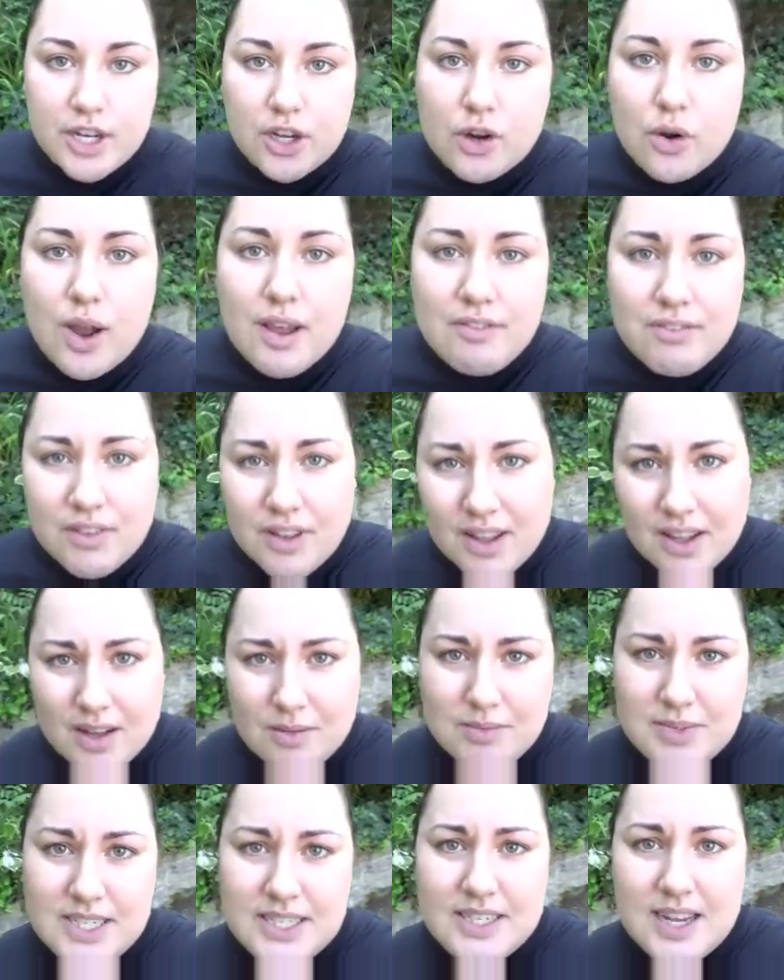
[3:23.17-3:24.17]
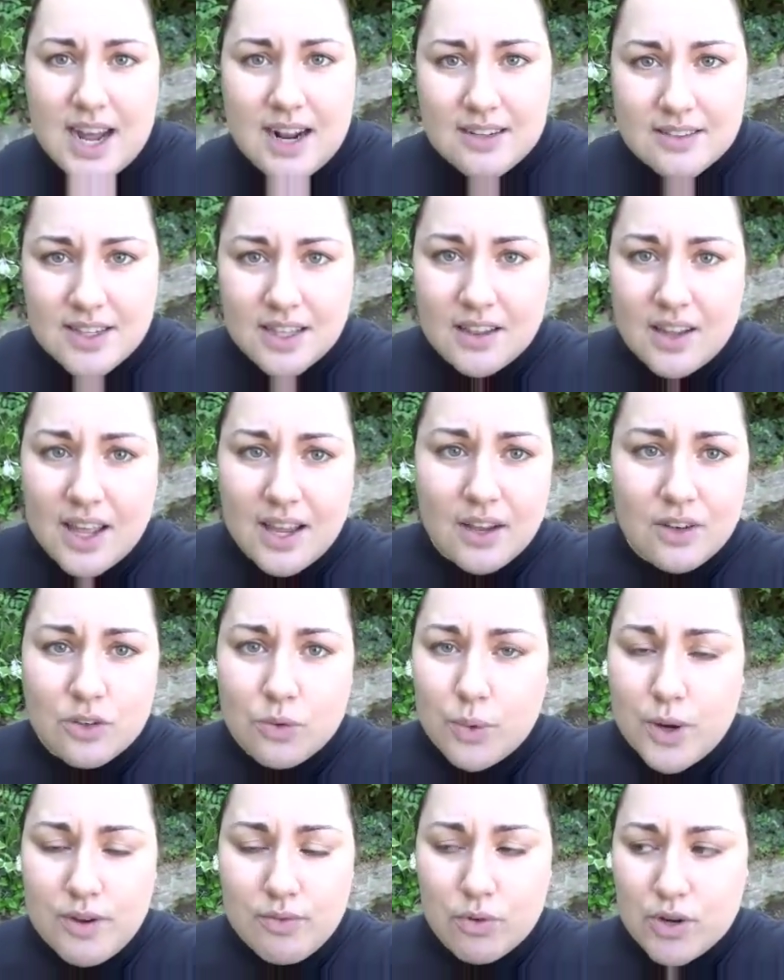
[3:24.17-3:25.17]
You know, I feel like I'm detoxing like
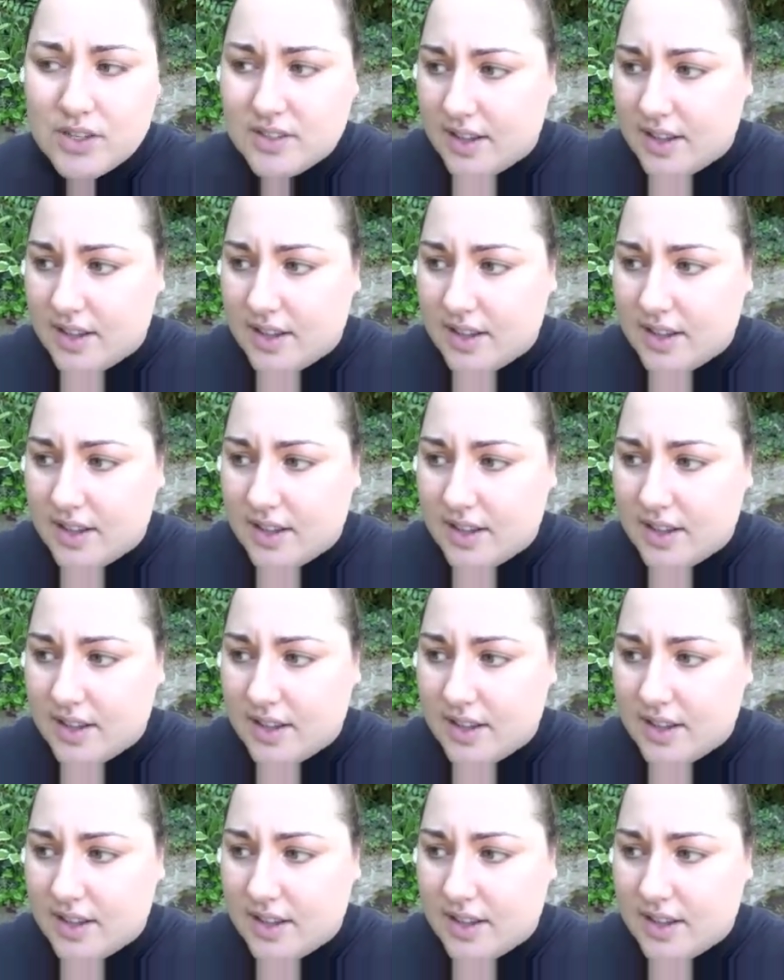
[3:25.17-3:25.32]
24